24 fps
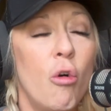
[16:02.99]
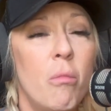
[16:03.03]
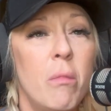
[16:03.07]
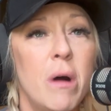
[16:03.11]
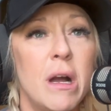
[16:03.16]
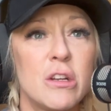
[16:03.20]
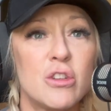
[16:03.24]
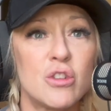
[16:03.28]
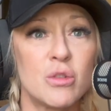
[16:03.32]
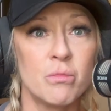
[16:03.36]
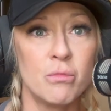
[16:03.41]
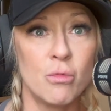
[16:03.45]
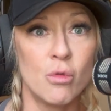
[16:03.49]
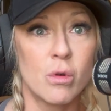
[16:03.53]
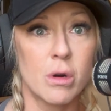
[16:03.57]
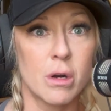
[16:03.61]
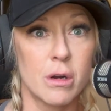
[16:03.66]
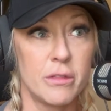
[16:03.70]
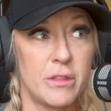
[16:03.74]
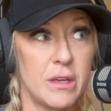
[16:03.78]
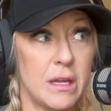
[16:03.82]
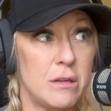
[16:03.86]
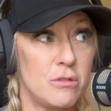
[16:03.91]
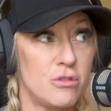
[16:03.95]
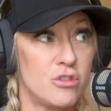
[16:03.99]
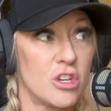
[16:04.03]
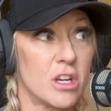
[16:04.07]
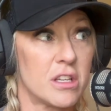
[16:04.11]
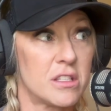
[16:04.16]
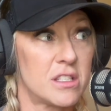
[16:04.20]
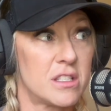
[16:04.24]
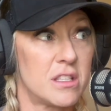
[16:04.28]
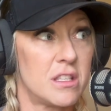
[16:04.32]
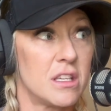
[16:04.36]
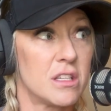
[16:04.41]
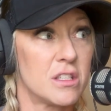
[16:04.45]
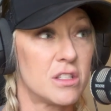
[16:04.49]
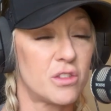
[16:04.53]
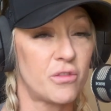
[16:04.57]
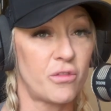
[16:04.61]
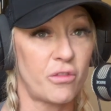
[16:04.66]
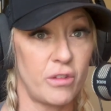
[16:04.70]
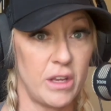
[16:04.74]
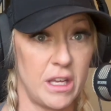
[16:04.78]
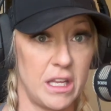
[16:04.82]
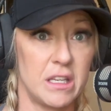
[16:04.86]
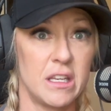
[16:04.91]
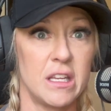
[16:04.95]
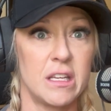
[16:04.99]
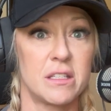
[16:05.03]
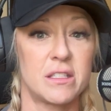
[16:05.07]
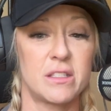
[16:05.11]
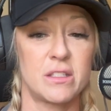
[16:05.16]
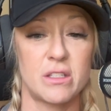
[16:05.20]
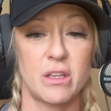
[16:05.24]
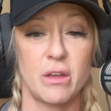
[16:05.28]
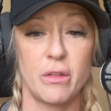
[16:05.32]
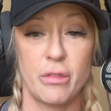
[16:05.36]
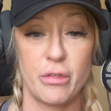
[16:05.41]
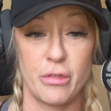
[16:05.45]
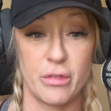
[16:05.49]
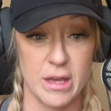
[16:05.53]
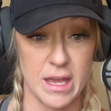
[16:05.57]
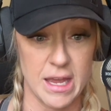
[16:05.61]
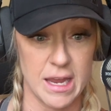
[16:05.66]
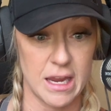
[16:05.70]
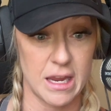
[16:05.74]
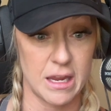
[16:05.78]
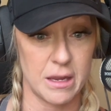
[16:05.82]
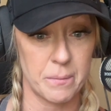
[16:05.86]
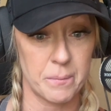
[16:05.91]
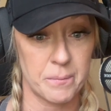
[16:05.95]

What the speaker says: much more than just this fitness thing.